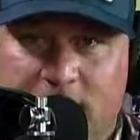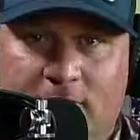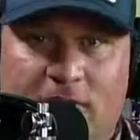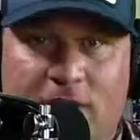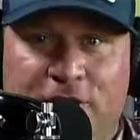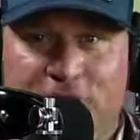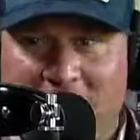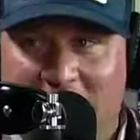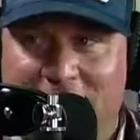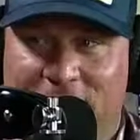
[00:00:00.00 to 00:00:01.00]
And you're
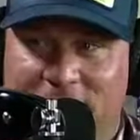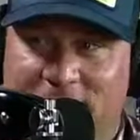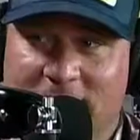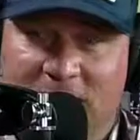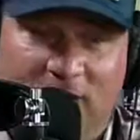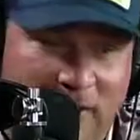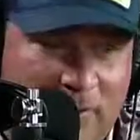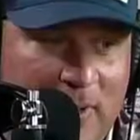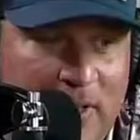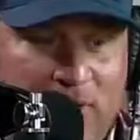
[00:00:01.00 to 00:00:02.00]
tired and you lost
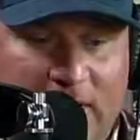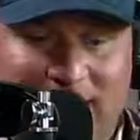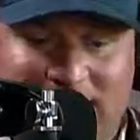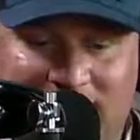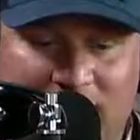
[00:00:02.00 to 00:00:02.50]
muscle, like, not a